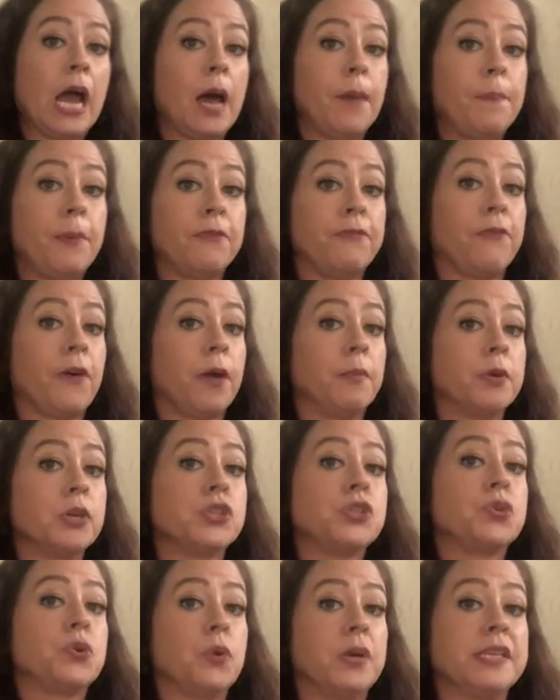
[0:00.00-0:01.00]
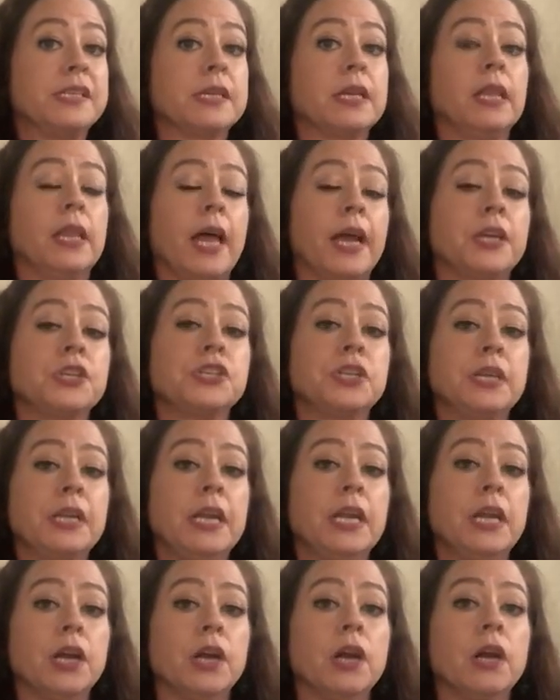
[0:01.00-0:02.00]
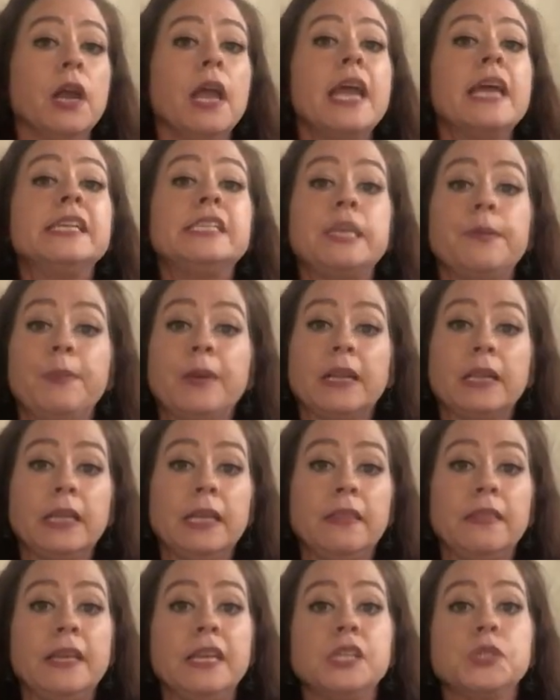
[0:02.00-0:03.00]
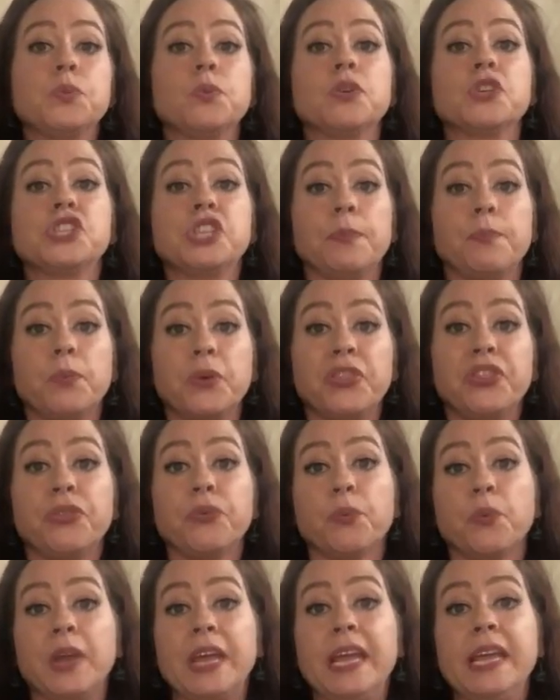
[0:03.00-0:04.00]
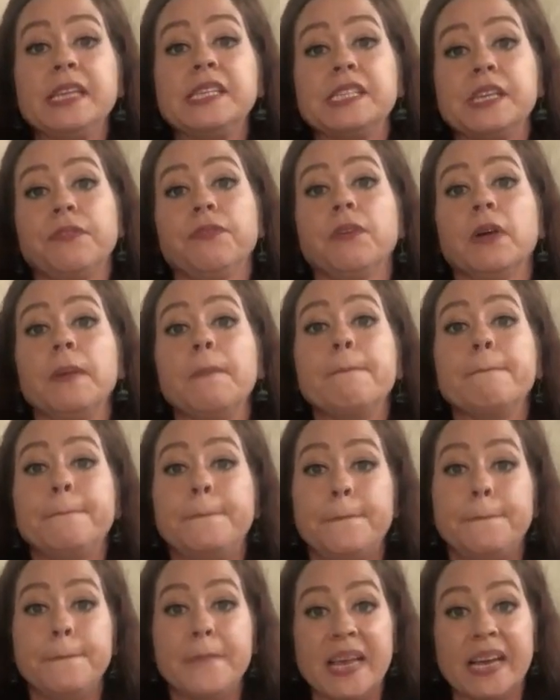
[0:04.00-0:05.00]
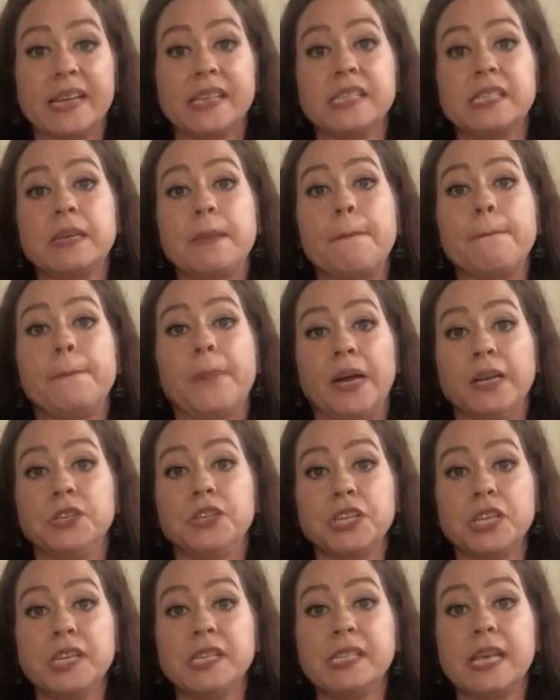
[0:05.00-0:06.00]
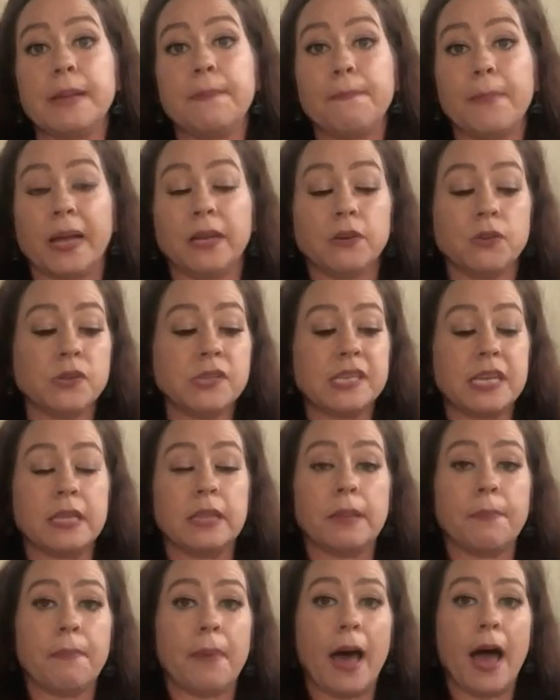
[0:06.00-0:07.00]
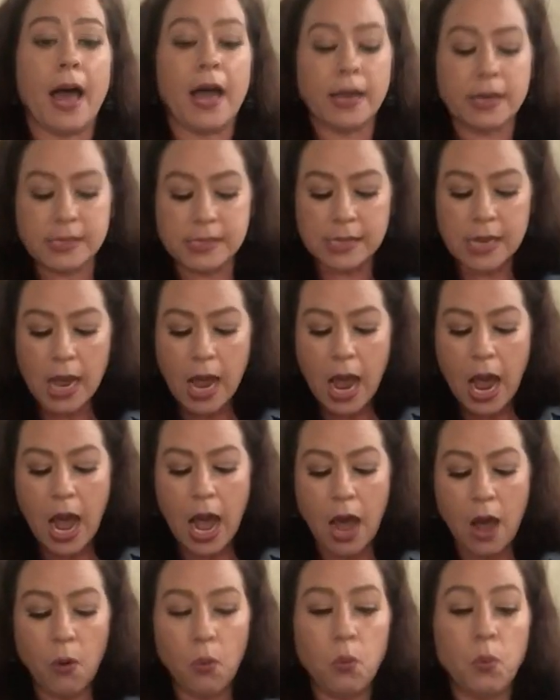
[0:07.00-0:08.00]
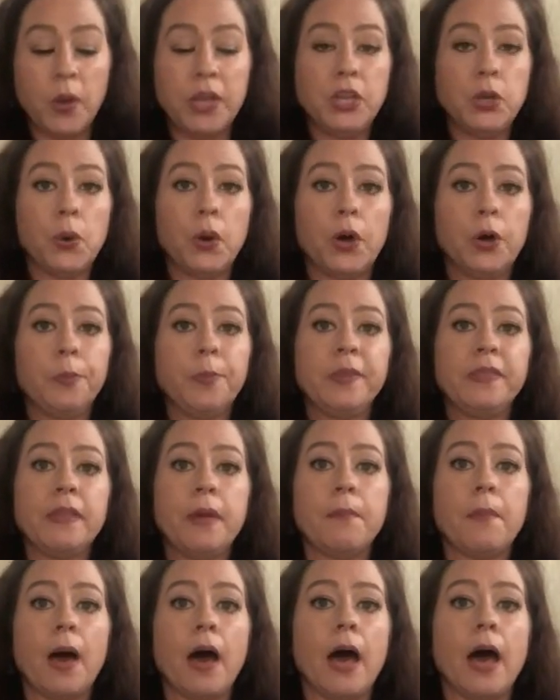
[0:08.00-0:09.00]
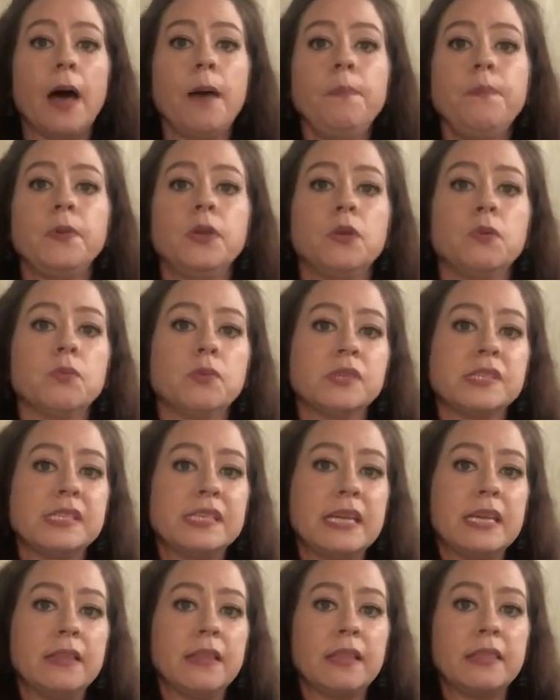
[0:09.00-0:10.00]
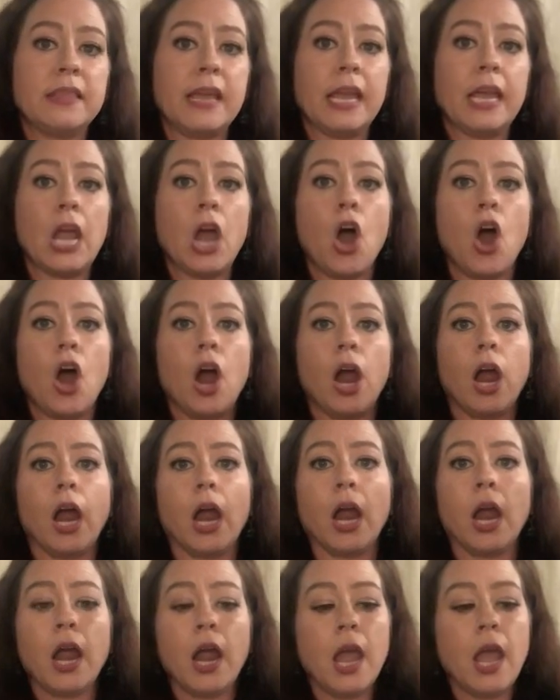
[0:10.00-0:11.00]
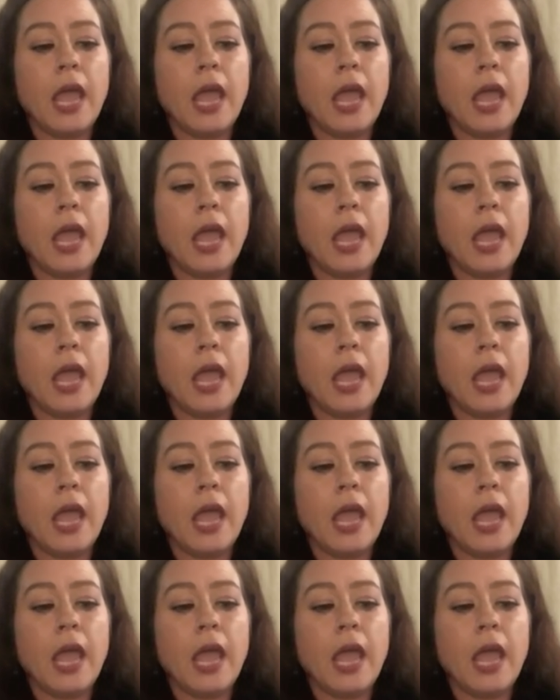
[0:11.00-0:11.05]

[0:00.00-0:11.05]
up a Farmer's Choice collection here. Typically these will ship with 3 different mixed bunches and bundles in the box. When you open them up, you will see that they are